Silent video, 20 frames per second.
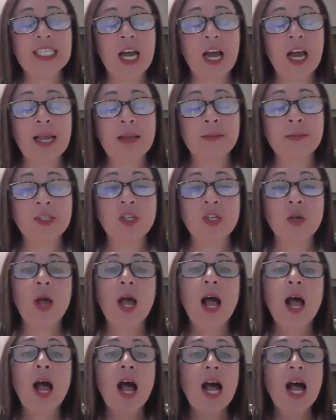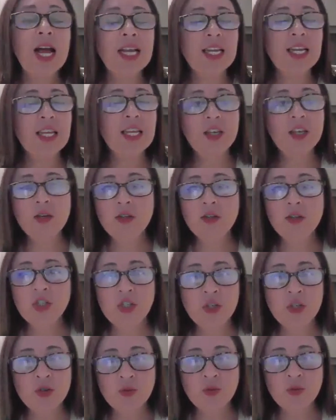time. So a
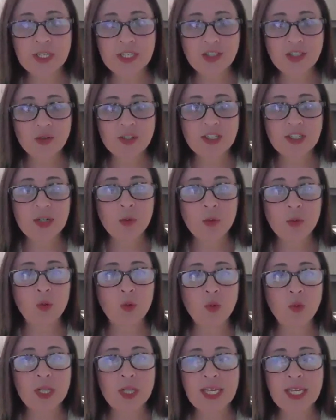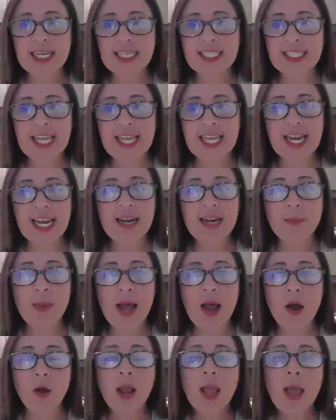huge new resource that we're really excited
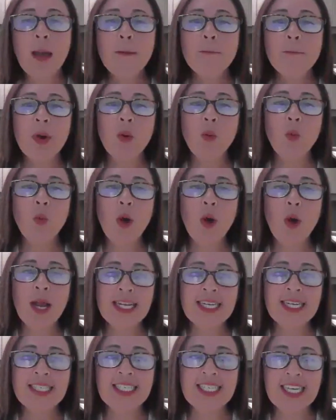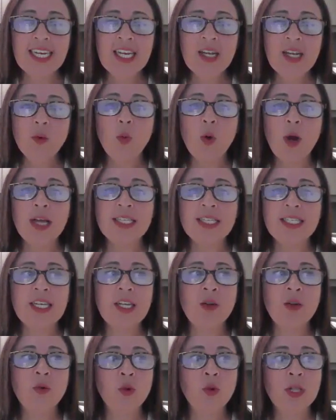about. But what it did was
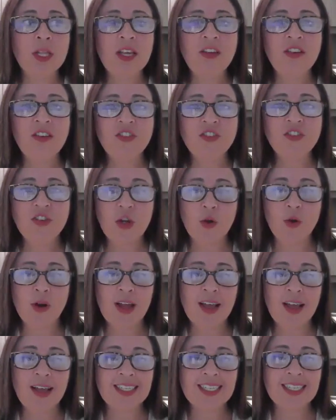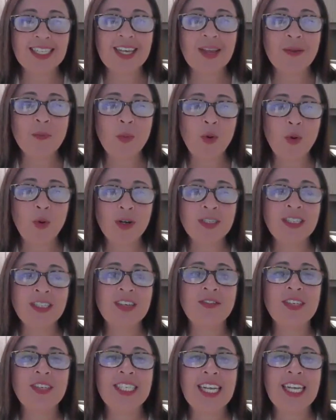it really showed us the importance
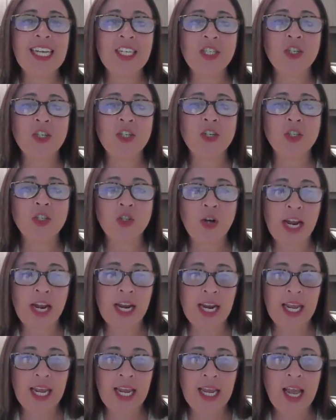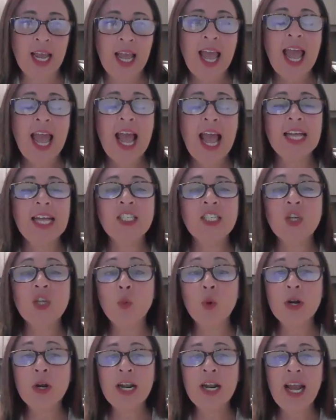of intentional training. And so
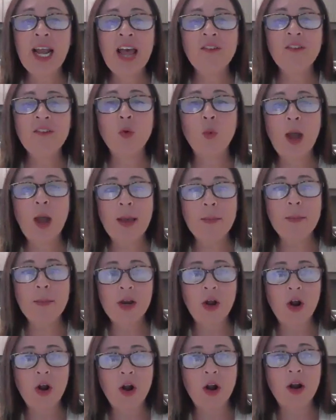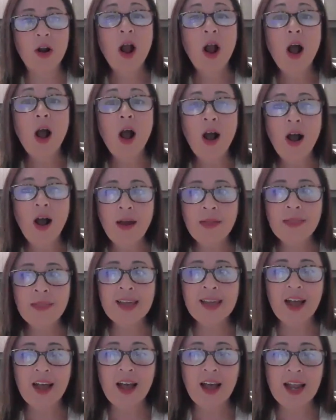we're going to have a webinar on
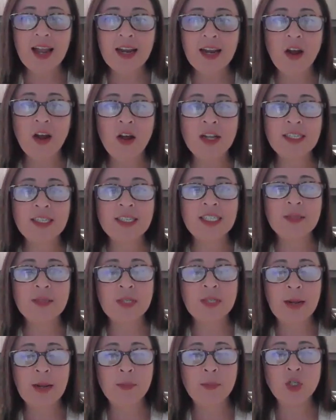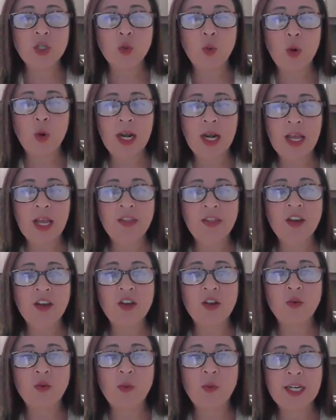the guide on September 20th, and
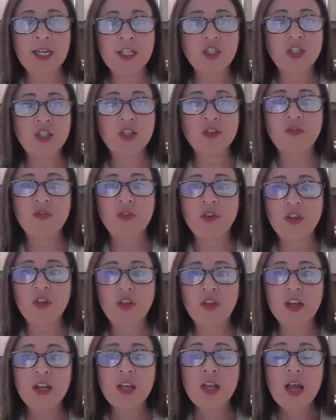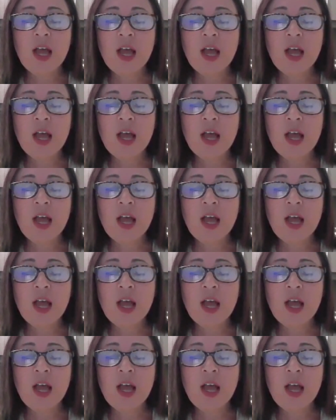you can register for the